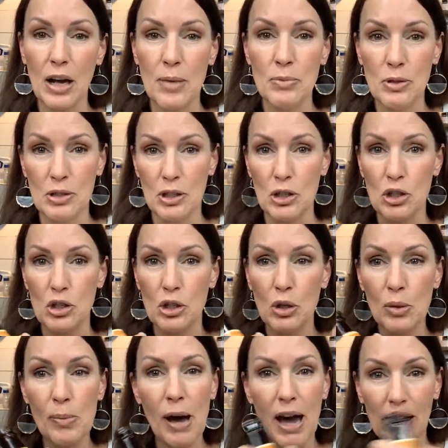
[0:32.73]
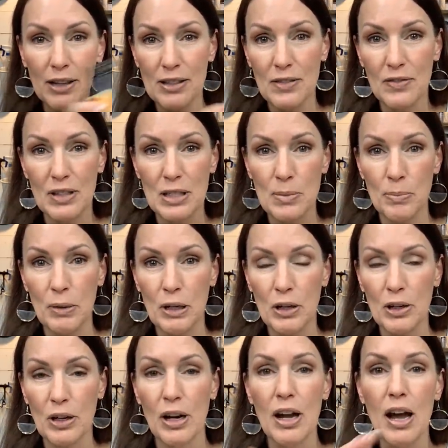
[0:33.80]
I'm using two bottles of this
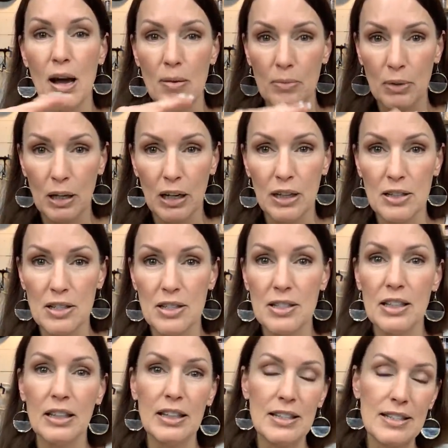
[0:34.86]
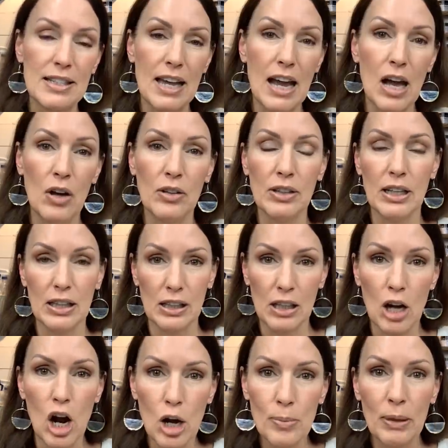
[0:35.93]
beer. I'm going to distill it down, get the
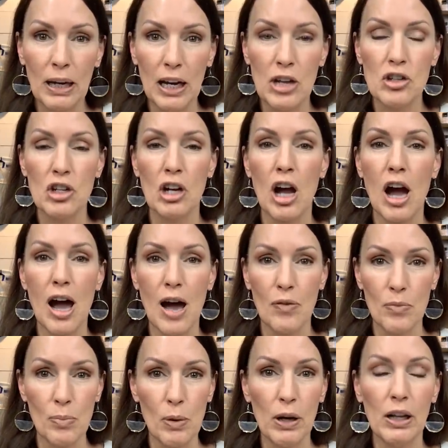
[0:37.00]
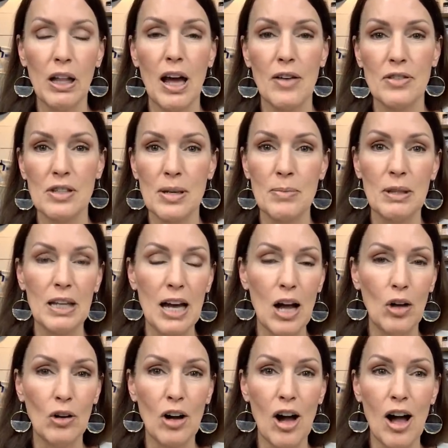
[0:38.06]
carbonation off, boil off some of the
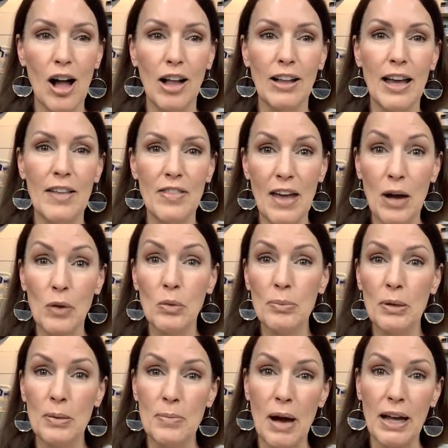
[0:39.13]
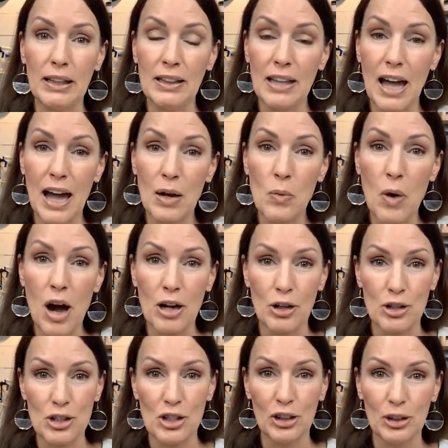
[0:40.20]
alcohol, and that will be my lye water
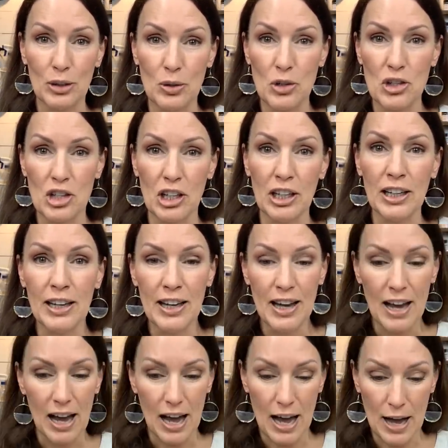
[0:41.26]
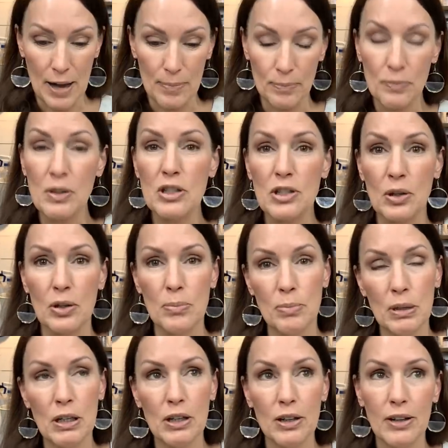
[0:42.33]
solution. Um, so the
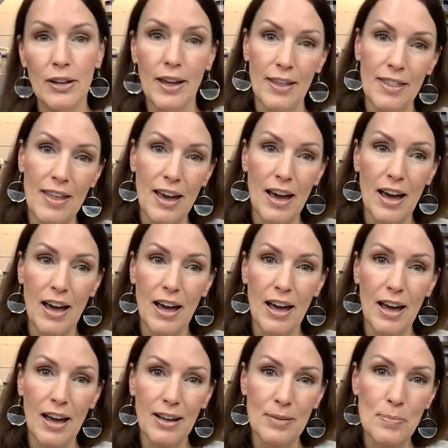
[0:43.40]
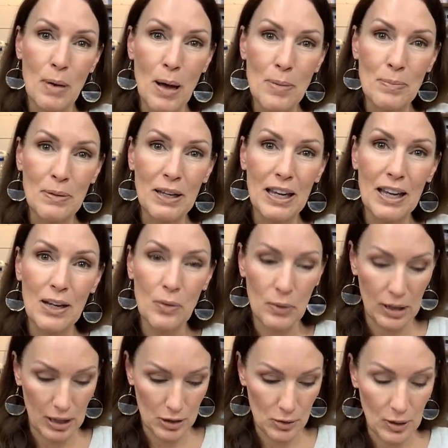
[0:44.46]
beer, the pumpkin, what
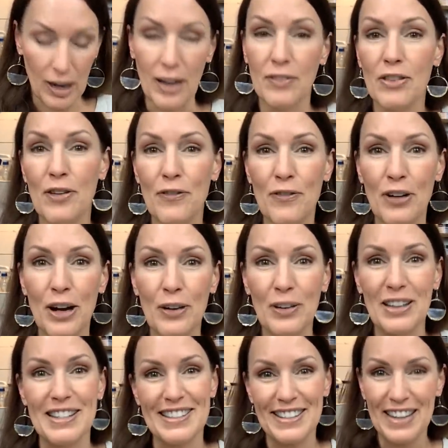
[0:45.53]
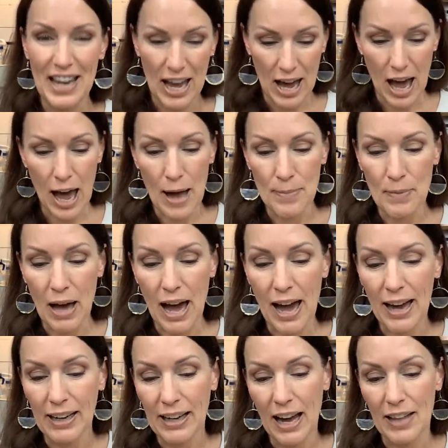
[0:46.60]
else do I have? The fragrance. Um,
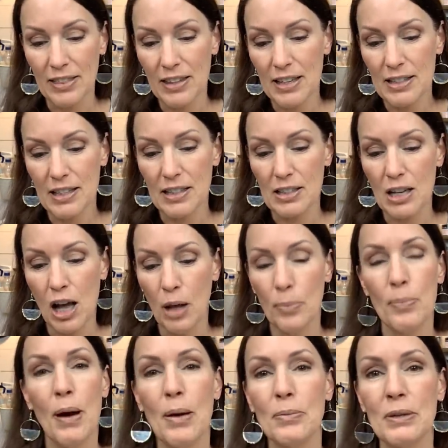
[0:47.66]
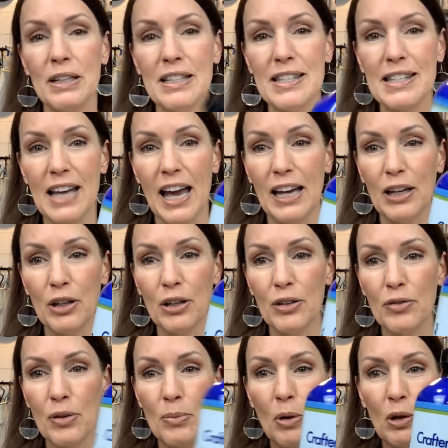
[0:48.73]
I got this, it's called Pumpkin Cider
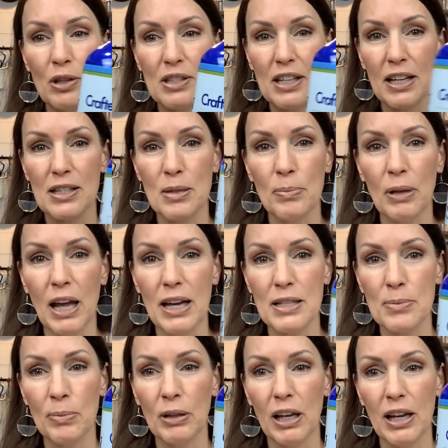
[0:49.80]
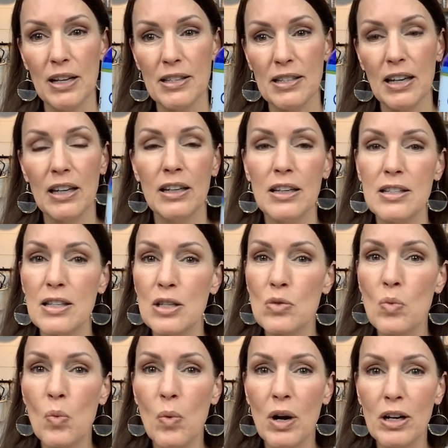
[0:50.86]
from Wholesale Supplies Plus, and this is
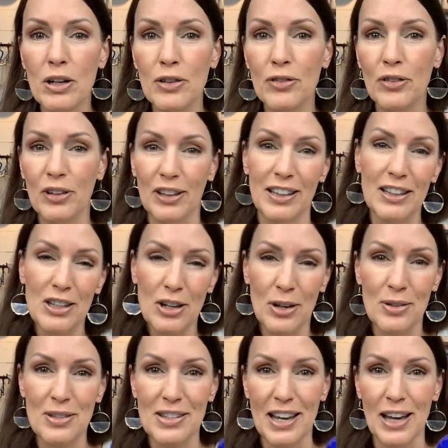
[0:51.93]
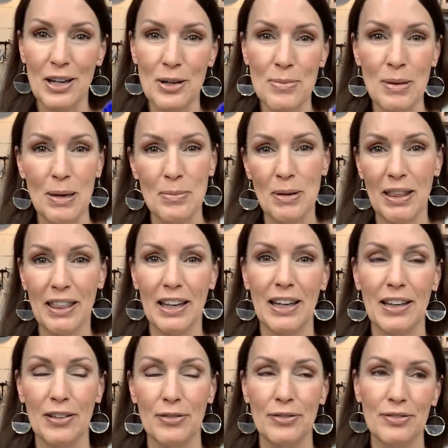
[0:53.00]
wonderful. And you know, cider made me think
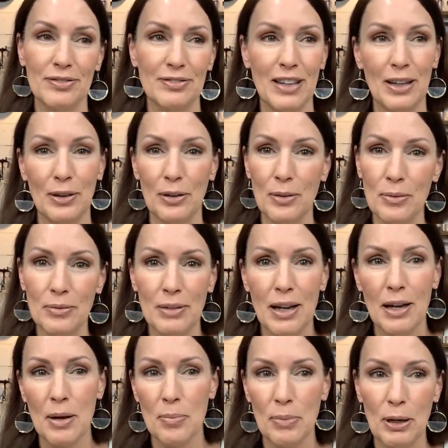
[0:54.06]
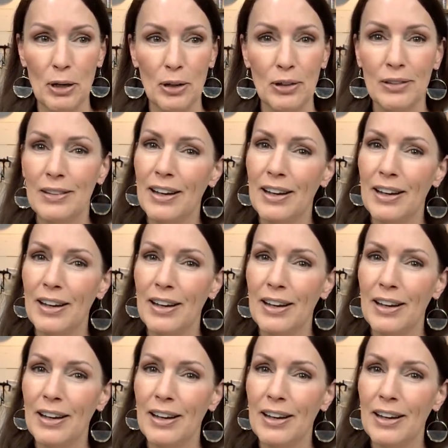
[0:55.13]
of, I don't know, beer.